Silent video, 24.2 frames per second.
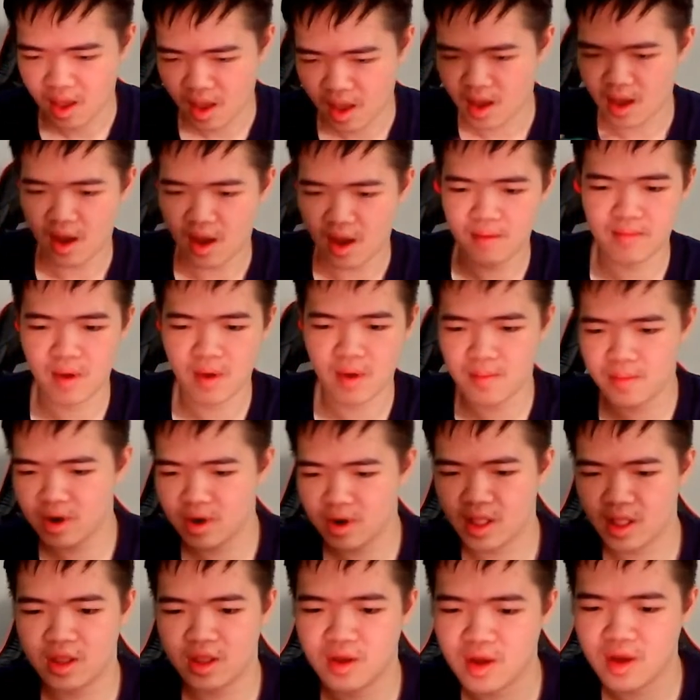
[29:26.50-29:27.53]
I'm, I'm gonna
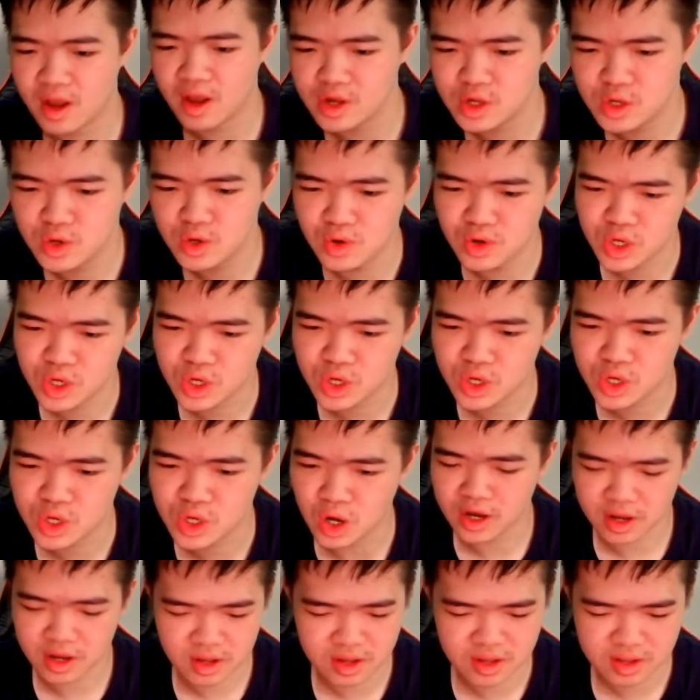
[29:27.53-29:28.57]
let you guys do the
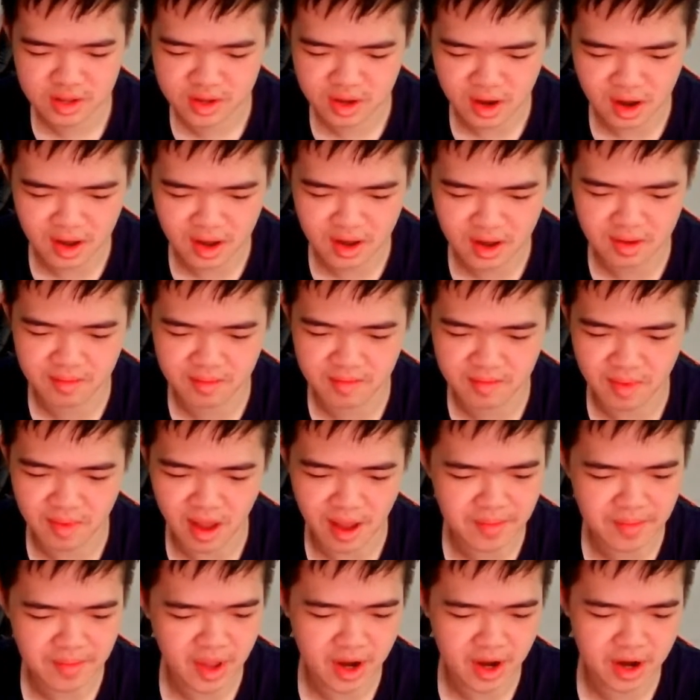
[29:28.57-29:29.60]
talking. Um,
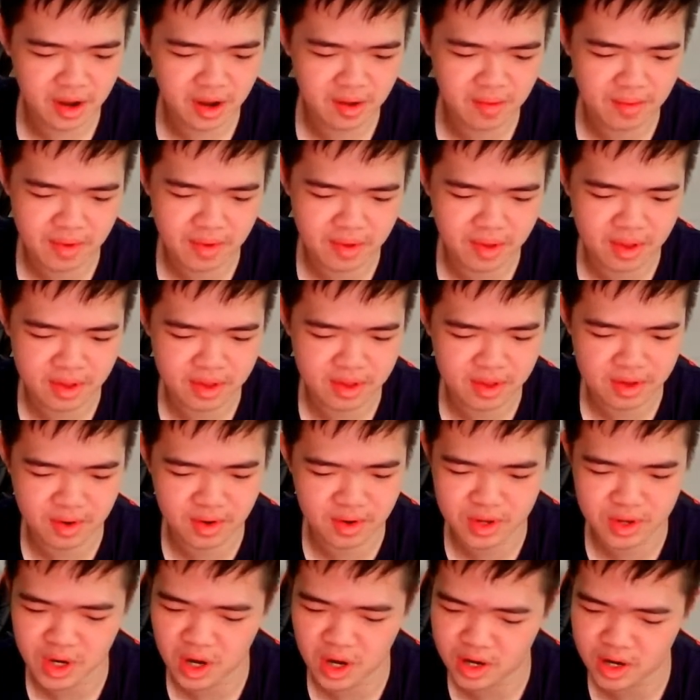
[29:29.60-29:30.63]
I'm not gonna even do the
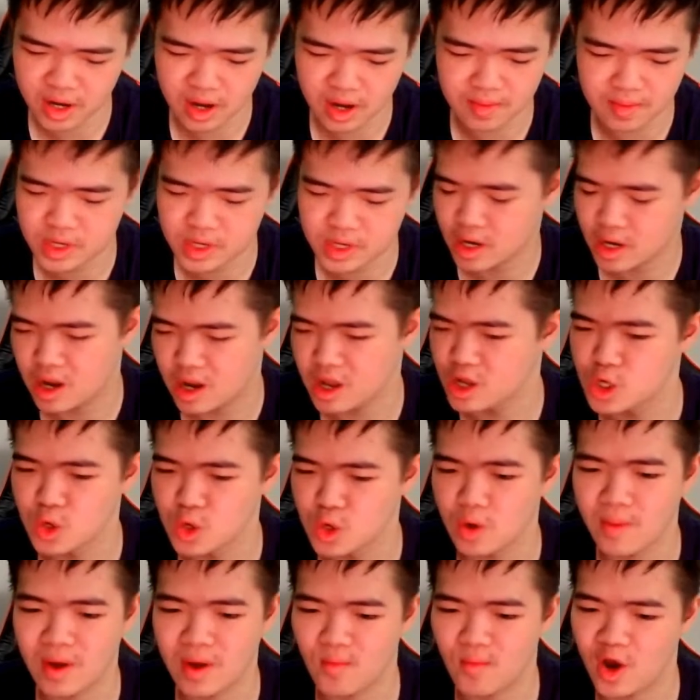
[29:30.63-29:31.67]
talking. I'm just gonna enjoy
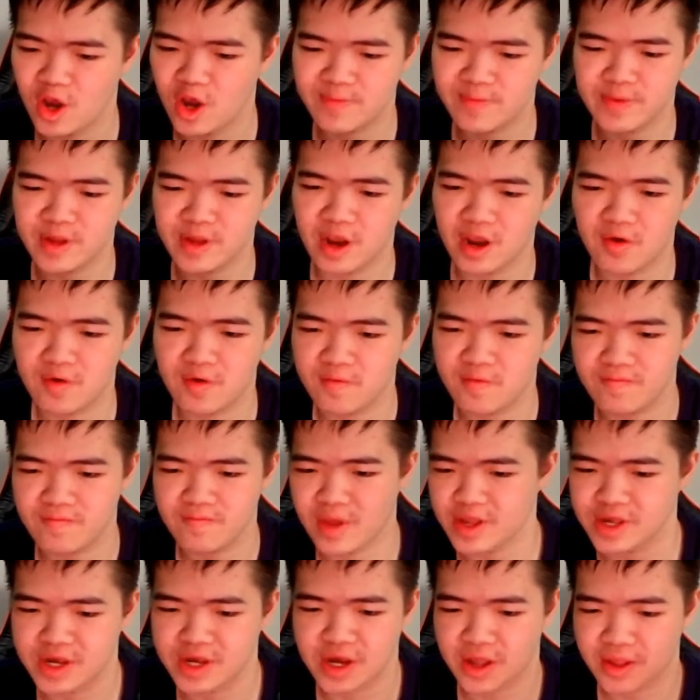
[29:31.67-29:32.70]
my waspinator.
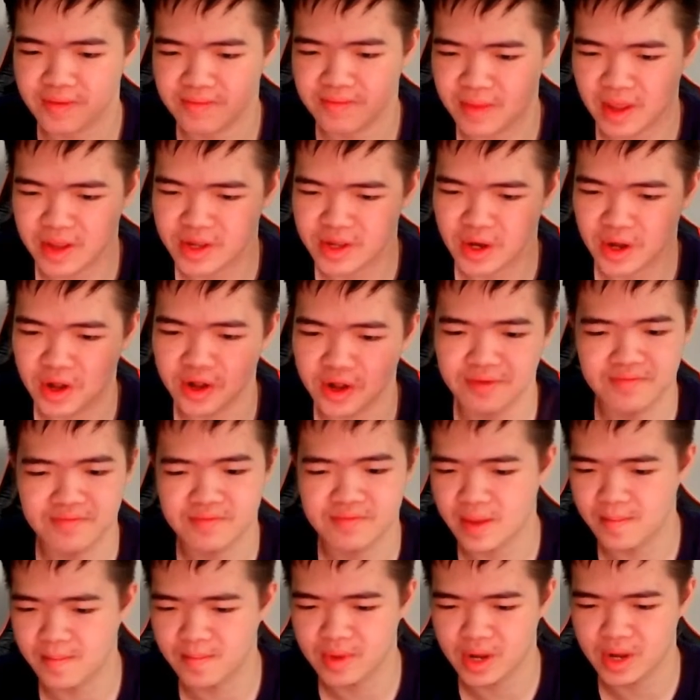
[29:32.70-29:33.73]
That's it. That's all.
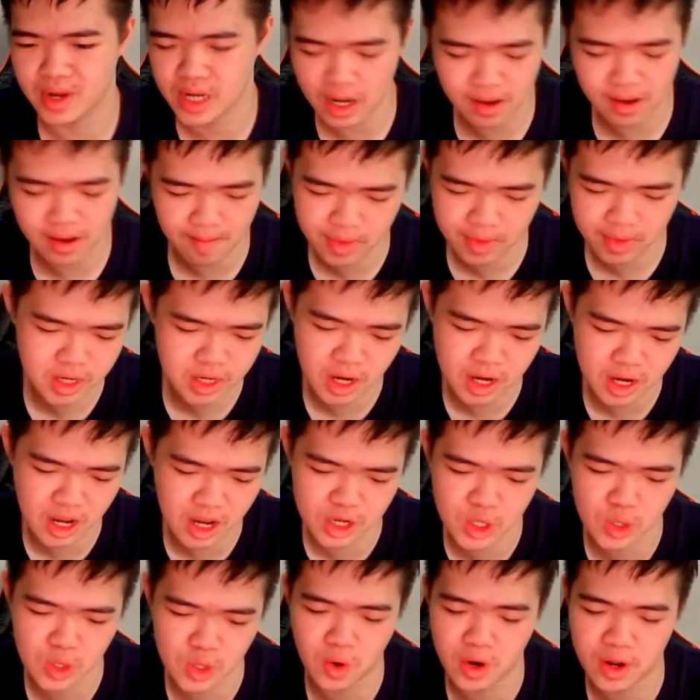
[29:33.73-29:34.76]
I'm just gonna
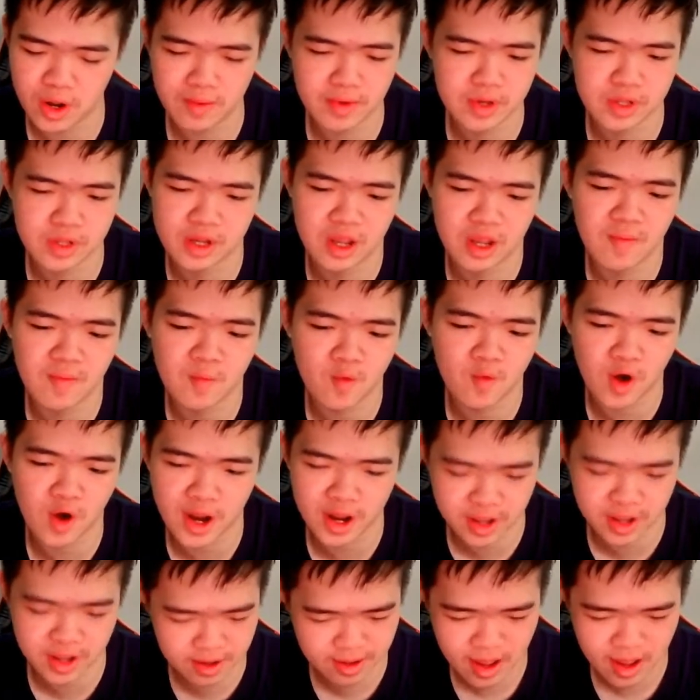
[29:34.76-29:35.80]
enjoy. I'm gonna keep
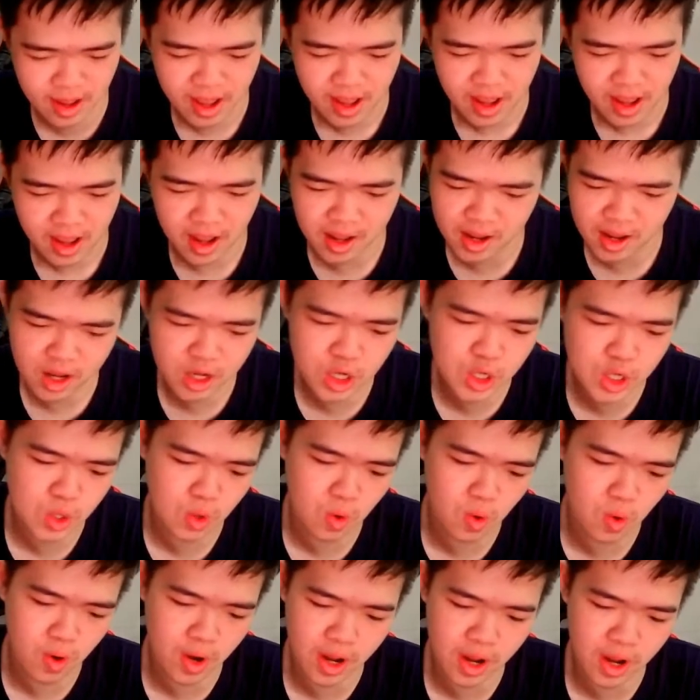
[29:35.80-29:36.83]
quiet and
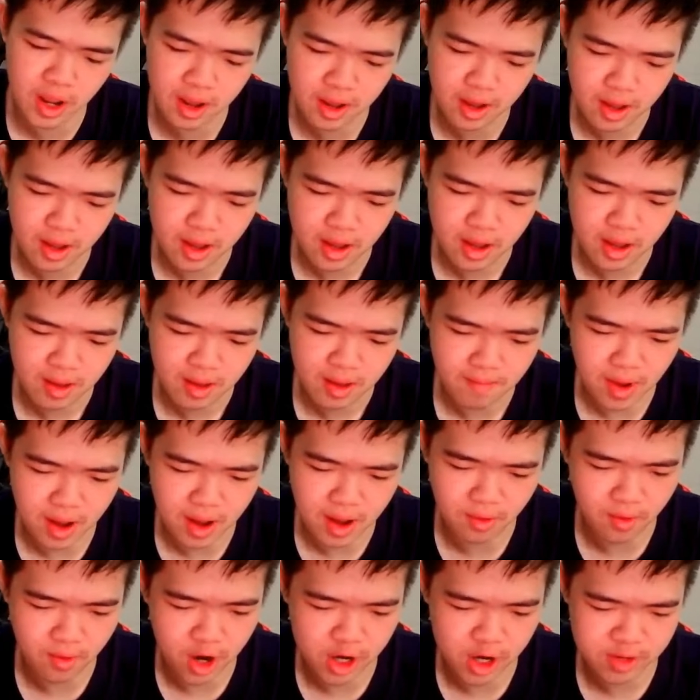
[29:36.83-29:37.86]
enjoy my
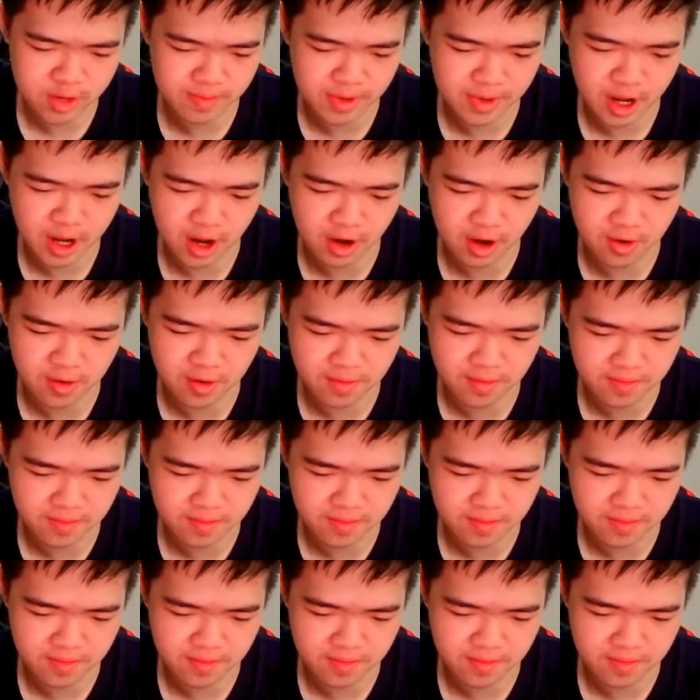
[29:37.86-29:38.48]
Waspinator.